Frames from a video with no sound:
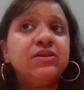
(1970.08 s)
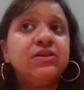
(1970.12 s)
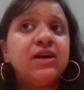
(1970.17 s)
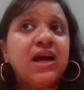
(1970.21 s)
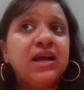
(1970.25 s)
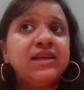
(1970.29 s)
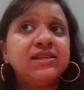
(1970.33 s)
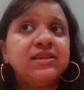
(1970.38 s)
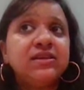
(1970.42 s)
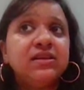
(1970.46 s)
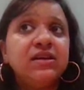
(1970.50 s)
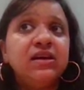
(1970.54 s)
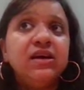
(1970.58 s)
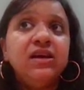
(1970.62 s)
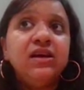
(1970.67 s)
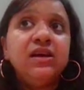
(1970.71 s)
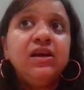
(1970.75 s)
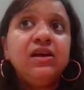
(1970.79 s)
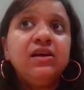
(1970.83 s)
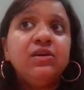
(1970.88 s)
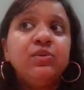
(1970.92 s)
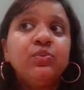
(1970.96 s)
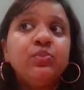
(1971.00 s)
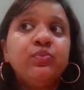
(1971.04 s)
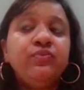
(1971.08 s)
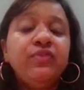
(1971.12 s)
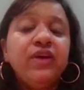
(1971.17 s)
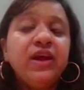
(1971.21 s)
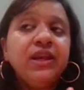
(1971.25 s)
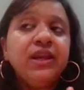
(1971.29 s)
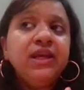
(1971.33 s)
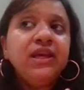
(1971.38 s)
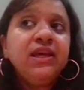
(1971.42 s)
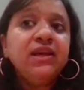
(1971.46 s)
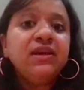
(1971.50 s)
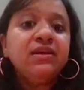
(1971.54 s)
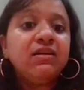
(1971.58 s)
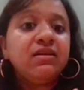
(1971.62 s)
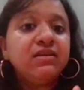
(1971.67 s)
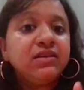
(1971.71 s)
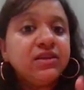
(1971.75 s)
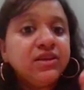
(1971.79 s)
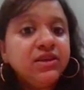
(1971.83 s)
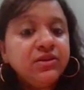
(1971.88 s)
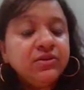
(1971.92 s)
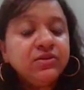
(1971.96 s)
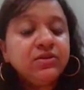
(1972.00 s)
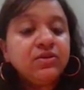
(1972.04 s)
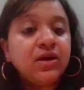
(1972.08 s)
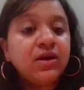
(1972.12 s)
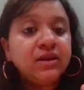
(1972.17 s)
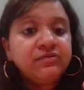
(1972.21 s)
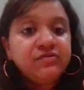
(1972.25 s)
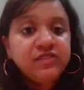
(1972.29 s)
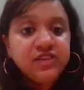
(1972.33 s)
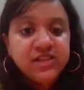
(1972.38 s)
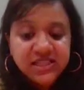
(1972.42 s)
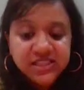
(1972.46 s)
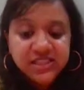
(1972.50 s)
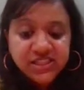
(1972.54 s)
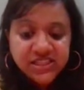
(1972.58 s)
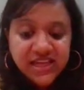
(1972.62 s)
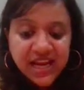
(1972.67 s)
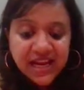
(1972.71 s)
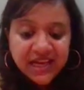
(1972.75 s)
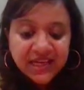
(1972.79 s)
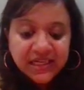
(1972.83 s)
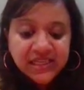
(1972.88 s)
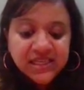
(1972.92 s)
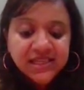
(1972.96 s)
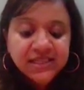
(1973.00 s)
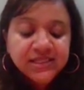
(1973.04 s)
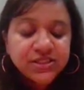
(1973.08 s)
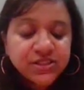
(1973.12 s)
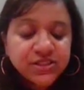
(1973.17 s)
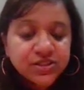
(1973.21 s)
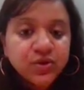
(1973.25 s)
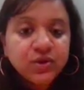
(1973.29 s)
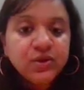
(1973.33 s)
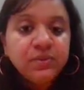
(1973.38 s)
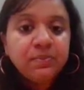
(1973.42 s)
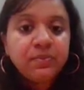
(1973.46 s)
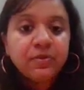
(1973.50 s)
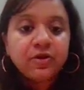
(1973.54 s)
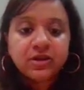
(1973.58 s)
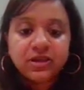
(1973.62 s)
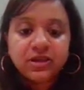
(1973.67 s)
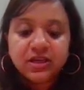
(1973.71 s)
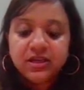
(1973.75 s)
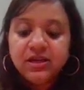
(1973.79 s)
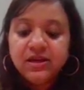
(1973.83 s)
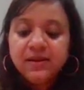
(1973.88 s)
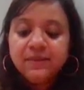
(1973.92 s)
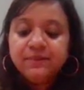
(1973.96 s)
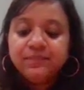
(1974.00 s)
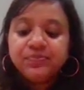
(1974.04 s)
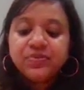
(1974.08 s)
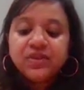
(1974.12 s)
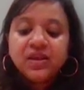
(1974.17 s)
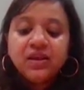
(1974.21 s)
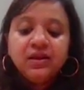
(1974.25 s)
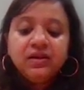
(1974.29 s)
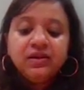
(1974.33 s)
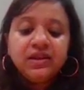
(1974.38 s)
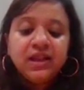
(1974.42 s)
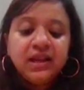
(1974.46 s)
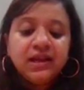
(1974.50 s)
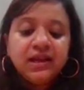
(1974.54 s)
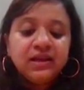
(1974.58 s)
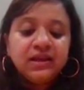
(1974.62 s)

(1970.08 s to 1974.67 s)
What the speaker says: has a very, confidentiality is so important that